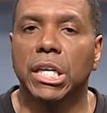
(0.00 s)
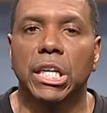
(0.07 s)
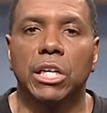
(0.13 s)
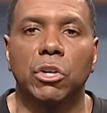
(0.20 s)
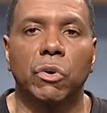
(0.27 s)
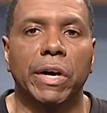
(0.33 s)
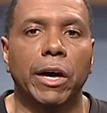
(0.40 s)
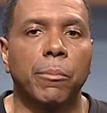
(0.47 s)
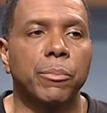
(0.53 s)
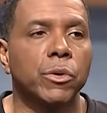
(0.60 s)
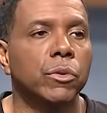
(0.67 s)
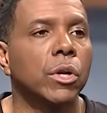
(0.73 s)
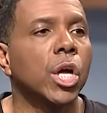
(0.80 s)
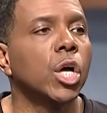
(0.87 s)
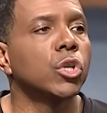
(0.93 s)
He'll help
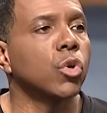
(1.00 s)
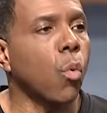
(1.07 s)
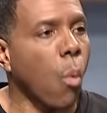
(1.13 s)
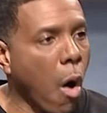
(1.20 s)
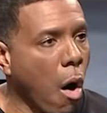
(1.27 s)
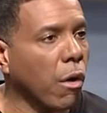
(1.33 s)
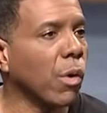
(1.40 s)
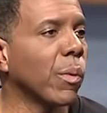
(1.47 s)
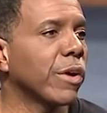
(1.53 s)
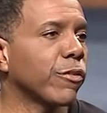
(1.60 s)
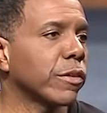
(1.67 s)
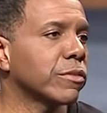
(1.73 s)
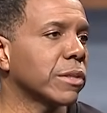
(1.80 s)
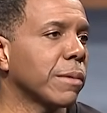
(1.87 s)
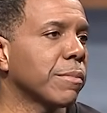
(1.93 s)
you to walk away
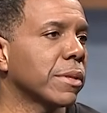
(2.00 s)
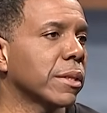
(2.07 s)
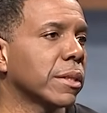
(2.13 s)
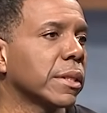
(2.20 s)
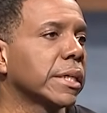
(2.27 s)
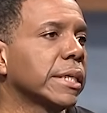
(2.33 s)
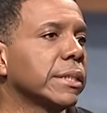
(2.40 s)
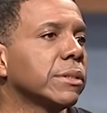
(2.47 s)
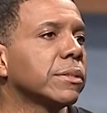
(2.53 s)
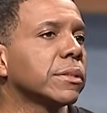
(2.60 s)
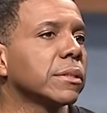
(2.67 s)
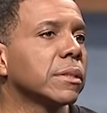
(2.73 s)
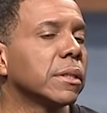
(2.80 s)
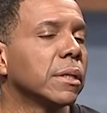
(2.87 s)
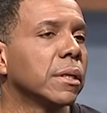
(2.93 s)
from some of the things
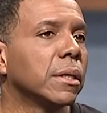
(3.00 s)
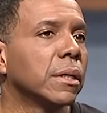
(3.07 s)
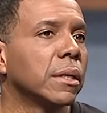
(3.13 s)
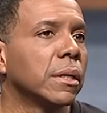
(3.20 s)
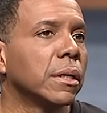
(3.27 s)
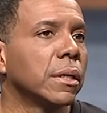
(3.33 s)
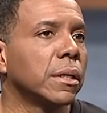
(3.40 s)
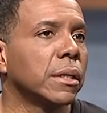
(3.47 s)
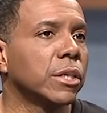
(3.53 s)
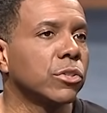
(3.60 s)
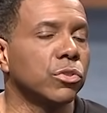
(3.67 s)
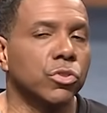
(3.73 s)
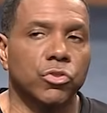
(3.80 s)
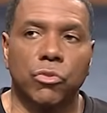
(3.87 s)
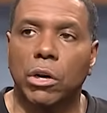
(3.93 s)
that
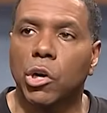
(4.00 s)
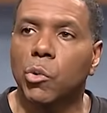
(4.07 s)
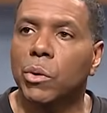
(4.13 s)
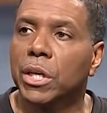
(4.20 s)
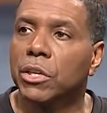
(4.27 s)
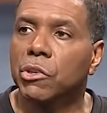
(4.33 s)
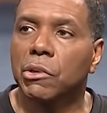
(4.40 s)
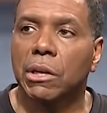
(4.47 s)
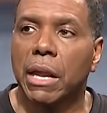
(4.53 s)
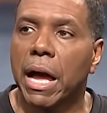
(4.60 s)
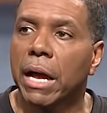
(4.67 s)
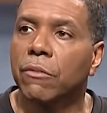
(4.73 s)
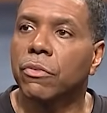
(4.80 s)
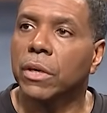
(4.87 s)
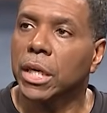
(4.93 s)
you struggle with in your
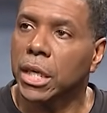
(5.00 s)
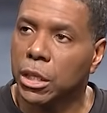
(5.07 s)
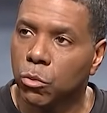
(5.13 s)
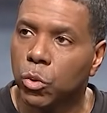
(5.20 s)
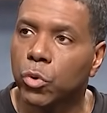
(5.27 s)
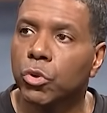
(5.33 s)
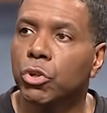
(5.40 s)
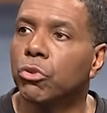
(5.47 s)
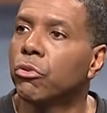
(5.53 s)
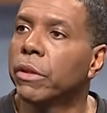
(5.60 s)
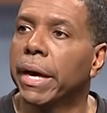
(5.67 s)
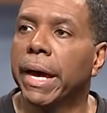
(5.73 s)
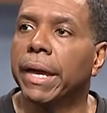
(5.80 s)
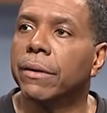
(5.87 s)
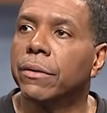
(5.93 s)
life. He will do
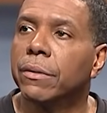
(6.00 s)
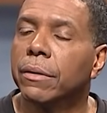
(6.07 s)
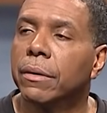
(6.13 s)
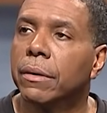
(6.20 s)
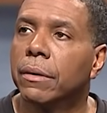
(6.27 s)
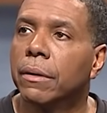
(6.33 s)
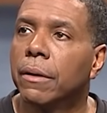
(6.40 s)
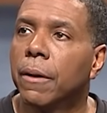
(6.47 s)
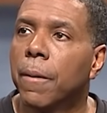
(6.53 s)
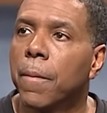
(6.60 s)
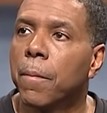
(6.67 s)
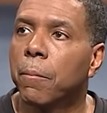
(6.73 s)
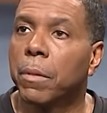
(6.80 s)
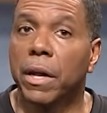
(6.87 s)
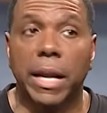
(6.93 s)
that.
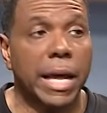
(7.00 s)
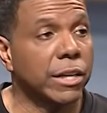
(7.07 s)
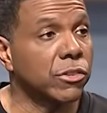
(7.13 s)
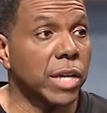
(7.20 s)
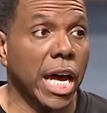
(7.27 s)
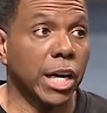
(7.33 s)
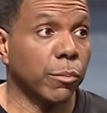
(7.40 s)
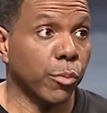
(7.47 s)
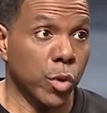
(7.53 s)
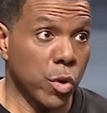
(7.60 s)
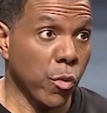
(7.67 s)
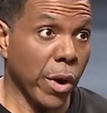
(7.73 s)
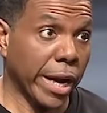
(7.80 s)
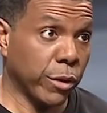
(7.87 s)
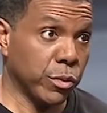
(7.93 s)
But that is not a
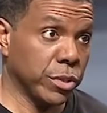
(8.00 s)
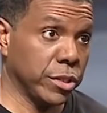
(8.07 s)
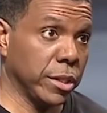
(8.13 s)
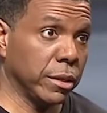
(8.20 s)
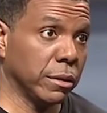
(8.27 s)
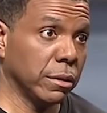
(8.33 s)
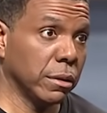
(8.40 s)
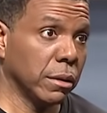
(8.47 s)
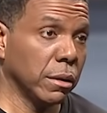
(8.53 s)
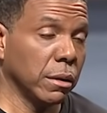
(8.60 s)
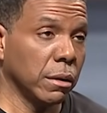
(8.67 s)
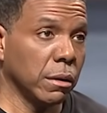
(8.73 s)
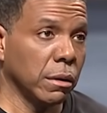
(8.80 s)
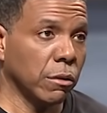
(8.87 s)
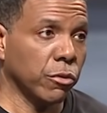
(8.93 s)
prerequisite
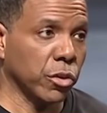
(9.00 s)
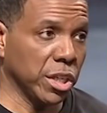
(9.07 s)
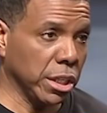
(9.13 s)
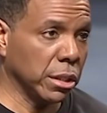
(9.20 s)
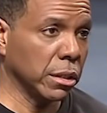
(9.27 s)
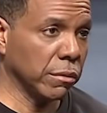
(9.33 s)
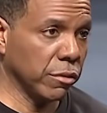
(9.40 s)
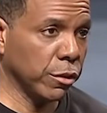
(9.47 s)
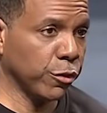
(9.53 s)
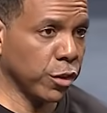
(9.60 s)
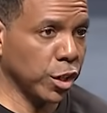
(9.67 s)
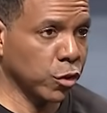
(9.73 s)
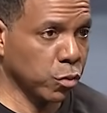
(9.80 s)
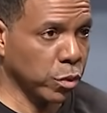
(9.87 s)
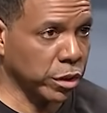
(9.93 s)
for any of the
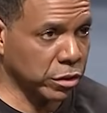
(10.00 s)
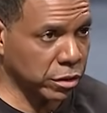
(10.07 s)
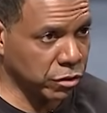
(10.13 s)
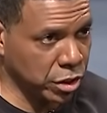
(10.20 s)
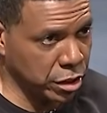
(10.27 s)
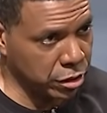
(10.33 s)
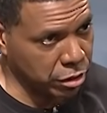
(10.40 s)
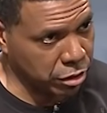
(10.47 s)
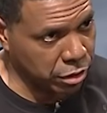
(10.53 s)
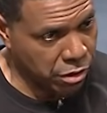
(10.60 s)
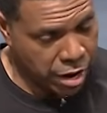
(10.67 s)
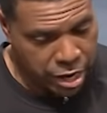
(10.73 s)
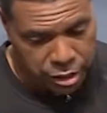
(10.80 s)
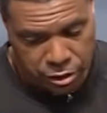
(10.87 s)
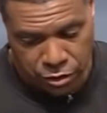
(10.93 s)
finished works of Jesus
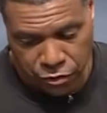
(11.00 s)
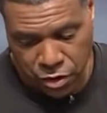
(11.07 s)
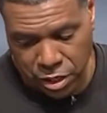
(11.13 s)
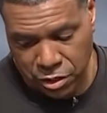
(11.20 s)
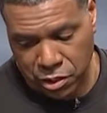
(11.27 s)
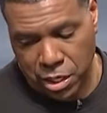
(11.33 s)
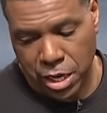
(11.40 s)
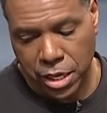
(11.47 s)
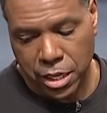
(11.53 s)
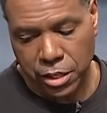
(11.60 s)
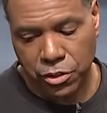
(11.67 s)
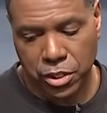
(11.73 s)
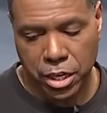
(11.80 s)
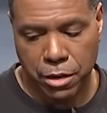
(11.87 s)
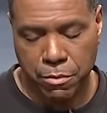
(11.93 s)
Christ. If you understand that,
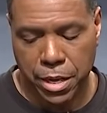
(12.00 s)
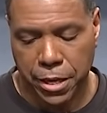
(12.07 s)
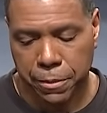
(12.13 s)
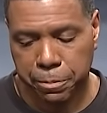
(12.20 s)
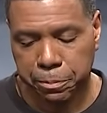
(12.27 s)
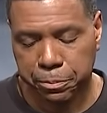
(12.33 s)
say amen.